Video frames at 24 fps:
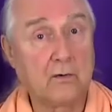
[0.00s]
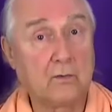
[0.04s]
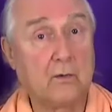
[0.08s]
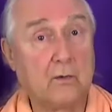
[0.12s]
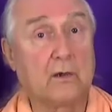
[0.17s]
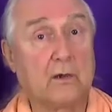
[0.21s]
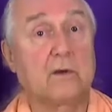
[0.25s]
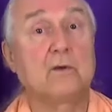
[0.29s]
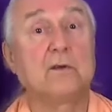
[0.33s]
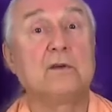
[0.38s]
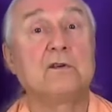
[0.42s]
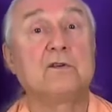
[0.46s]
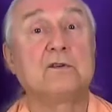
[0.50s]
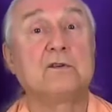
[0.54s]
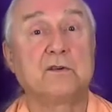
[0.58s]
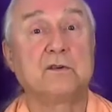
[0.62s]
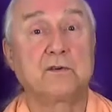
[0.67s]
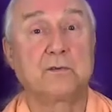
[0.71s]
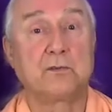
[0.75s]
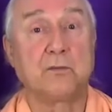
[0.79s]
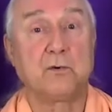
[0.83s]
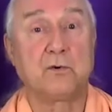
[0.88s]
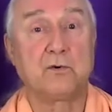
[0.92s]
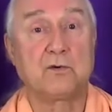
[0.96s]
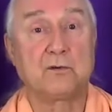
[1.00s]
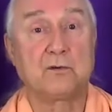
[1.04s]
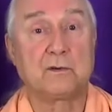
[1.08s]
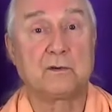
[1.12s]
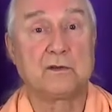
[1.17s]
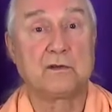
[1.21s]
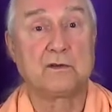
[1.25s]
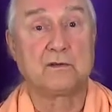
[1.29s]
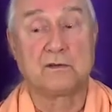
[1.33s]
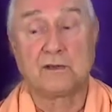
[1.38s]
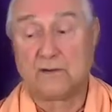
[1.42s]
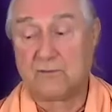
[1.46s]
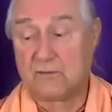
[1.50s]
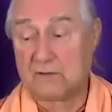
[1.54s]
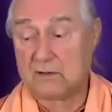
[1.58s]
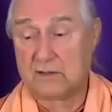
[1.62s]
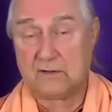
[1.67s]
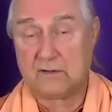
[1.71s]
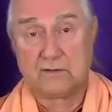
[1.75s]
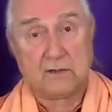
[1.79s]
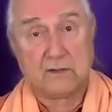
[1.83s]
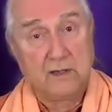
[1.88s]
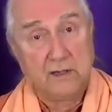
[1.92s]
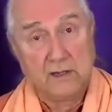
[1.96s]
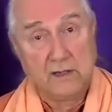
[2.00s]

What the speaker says: where Krishna sports with his devotees.